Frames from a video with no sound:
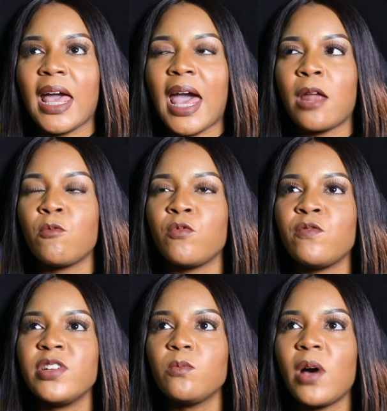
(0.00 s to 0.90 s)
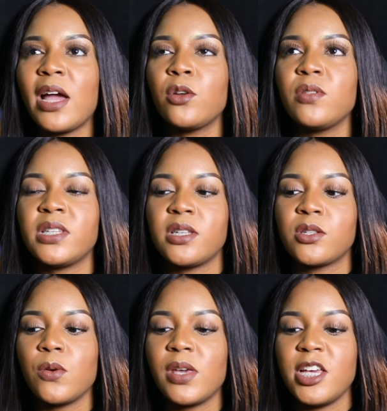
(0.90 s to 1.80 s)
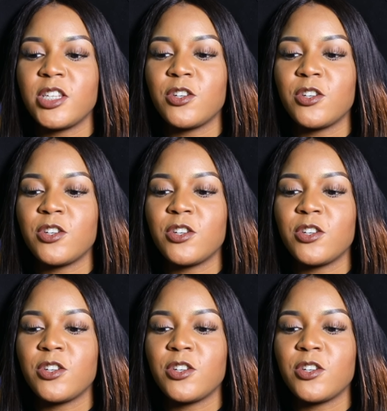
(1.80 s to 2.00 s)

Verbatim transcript: and the reason why I know this is so key is